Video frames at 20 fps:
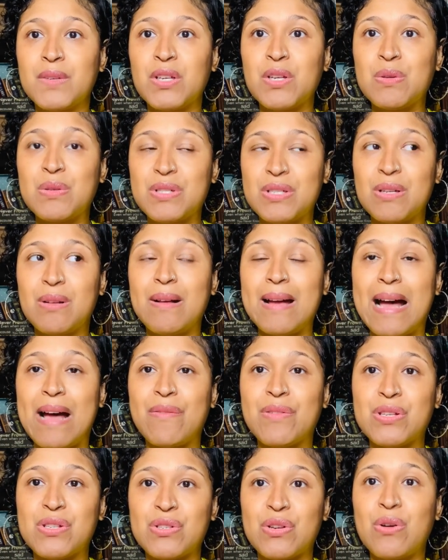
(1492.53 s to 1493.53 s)
you still
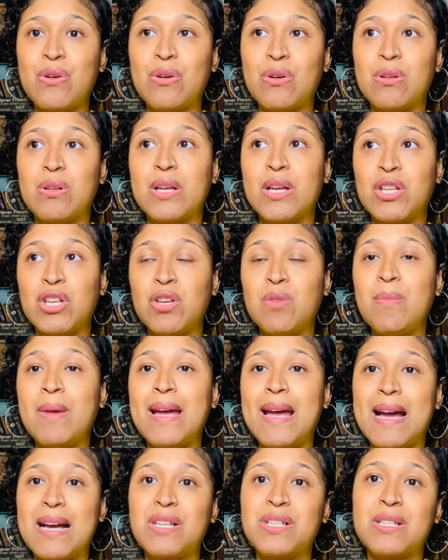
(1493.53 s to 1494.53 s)
have a circle, and you
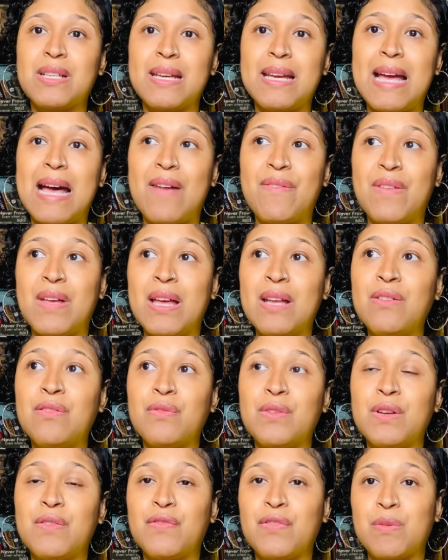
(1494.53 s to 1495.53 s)
may actually have
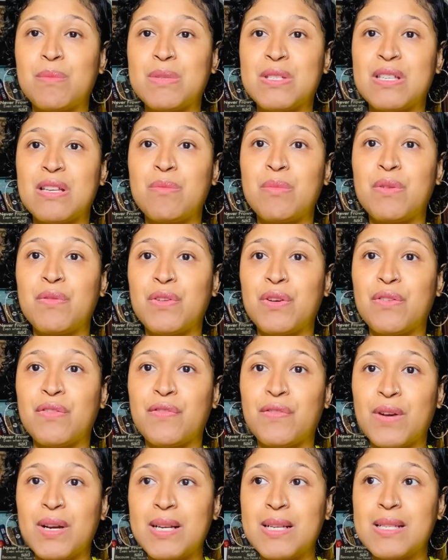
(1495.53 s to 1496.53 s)
envy from some of your
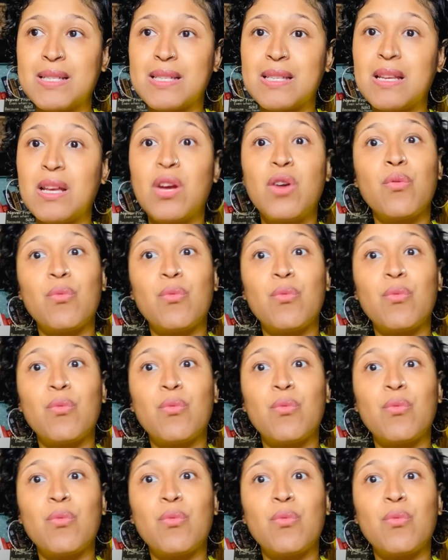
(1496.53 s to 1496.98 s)
friends